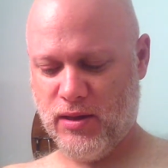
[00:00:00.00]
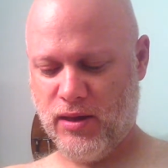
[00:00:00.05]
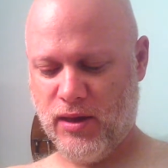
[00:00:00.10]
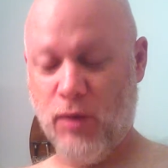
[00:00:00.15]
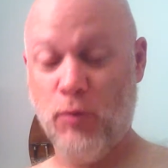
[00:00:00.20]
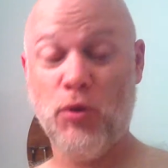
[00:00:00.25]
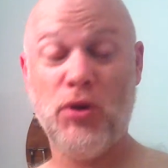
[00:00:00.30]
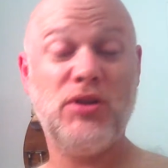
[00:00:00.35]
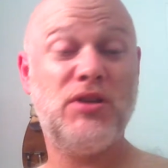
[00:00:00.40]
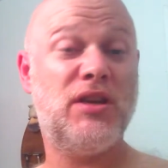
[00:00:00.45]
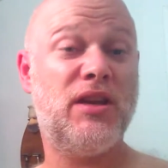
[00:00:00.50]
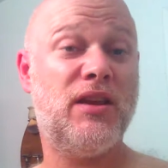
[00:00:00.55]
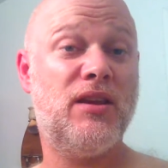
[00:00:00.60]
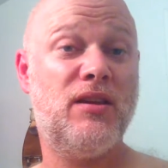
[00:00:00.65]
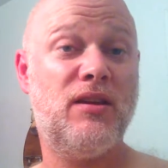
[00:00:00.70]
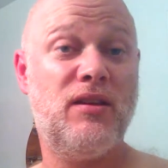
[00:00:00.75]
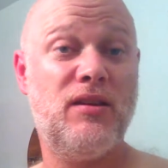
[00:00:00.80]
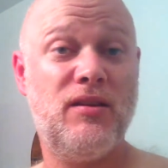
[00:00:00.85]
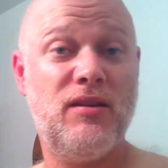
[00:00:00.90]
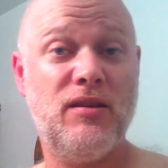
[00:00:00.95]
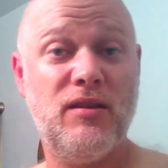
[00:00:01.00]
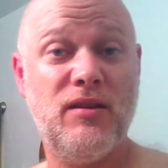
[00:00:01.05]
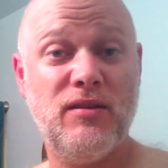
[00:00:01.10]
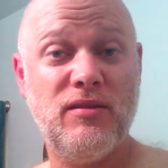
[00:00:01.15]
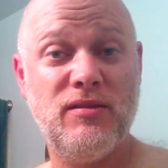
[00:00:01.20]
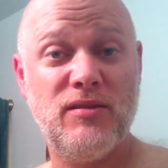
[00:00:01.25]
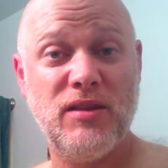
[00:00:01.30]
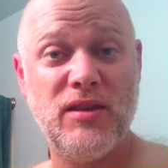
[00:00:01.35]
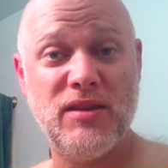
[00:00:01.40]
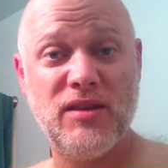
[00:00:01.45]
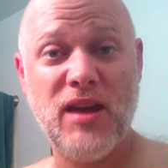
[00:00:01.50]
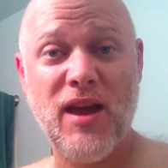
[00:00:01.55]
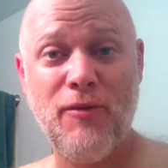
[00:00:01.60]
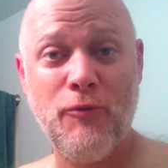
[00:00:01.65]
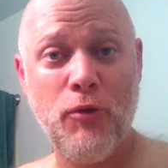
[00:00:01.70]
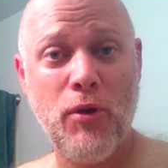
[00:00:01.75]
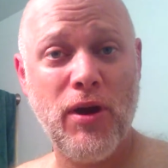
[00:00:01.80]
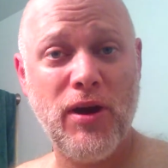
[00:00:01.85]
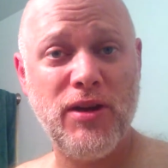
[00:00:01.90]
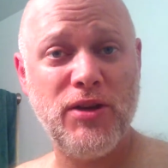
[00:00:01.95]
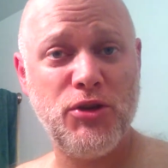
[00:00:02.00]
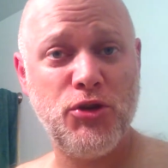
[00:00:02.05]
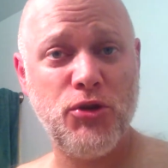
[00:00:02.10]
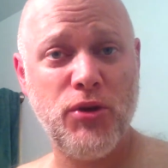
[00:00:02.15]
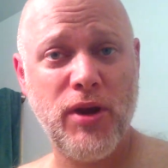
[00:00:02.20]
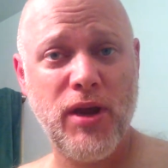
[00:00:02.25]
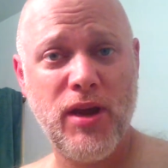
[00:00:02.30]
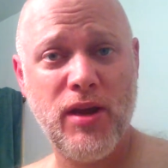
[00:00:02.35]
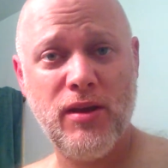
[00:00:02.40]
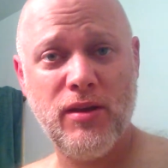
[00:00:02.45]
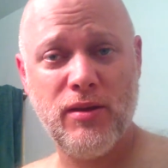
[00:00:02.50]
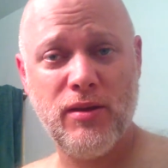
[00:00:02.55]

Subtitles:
he works in the software industry.